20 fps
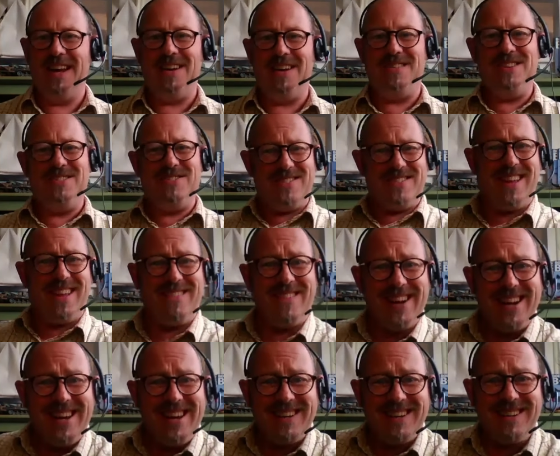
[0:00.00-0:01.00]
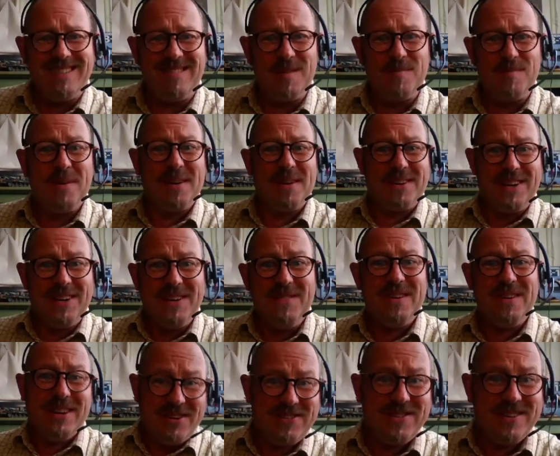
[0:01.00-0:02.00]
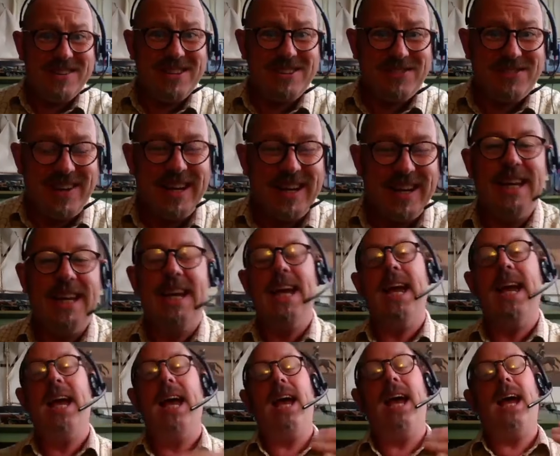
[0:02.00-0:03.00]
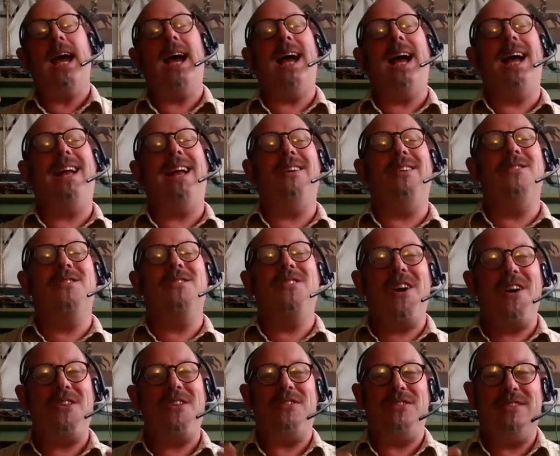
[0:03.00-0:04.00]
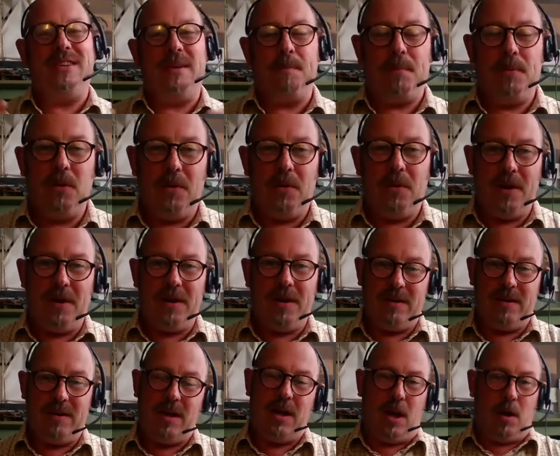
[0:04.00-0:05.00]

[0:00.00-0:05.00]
Oh, you do it that way? Well, bugger you, we're going to do it this way. And rather than deploy... You